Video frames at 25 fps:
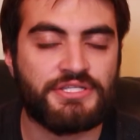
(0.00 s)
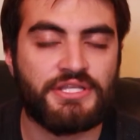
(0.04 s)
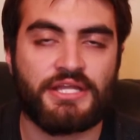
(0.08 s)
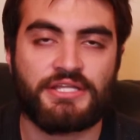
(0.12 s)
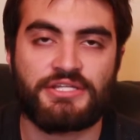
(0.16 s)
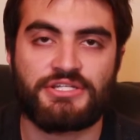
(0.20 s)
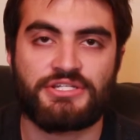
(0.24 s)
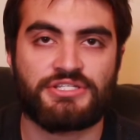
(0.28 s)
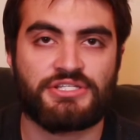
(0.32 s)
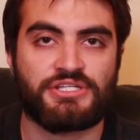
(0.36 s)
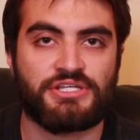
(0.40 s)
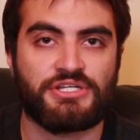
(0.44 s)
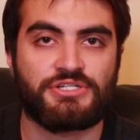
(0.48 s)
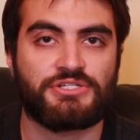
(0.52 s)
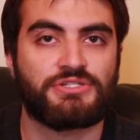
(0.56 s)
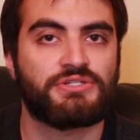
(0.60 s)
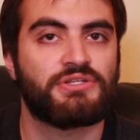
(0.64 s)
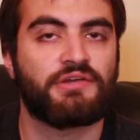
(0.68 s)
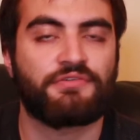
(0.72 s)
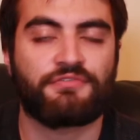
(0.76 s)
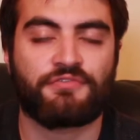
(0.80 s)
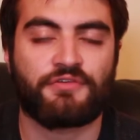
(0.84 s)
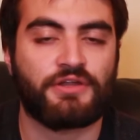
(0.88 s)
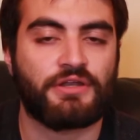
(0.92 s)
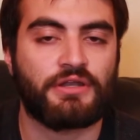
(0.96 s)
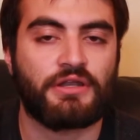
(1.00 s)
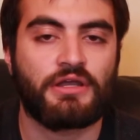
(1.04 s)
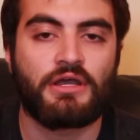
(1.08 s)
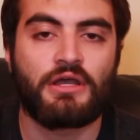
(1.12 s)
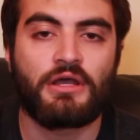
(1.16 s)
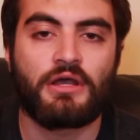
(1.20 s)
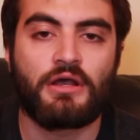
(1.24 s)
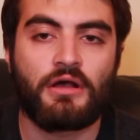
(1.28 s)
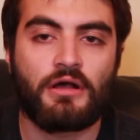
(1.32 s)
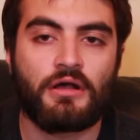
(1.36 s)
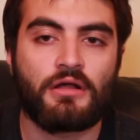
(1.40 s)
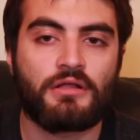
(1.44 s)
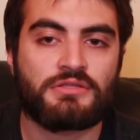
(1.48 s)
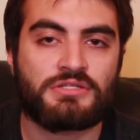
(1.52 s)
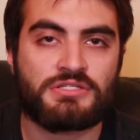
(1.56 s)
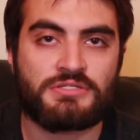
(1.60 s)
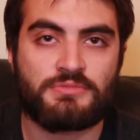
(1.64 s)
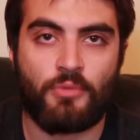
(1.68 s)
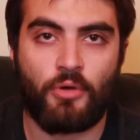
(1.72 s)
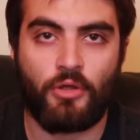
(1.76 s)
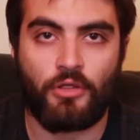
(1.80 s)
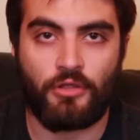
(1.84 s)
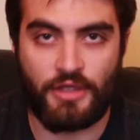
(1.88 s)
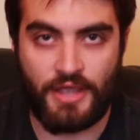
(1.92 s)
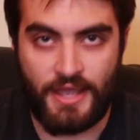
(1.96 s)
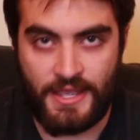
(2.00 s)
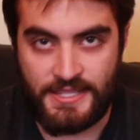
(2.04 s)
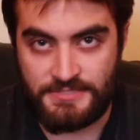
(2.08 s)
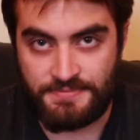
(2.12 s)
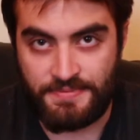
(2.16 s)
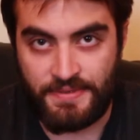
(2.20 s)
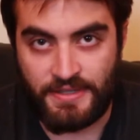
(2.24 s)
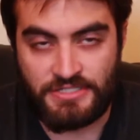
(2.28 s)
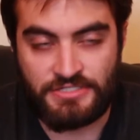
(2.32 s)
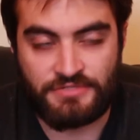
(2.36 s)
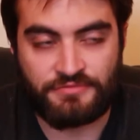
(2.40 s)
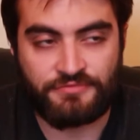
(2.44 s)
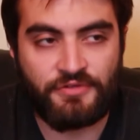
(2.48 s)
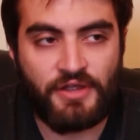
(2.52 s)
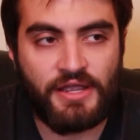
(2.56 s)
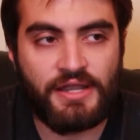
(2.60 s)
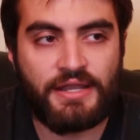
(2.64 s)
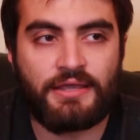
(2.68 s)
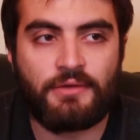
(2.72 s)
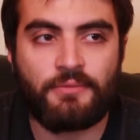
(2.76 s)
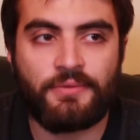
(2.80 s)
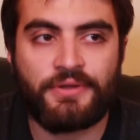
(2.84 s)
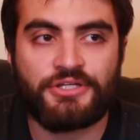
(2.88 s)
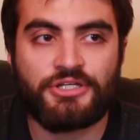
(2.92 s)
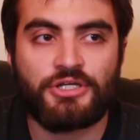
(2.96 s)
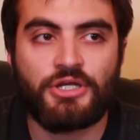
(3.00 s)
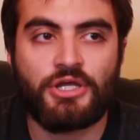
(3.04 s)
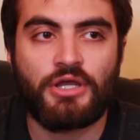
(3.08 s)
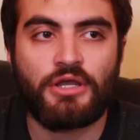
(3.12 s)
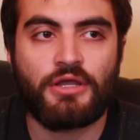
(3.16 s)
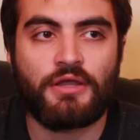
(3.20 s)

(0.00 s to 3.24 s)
that just teach you different smaller aspects of writing, which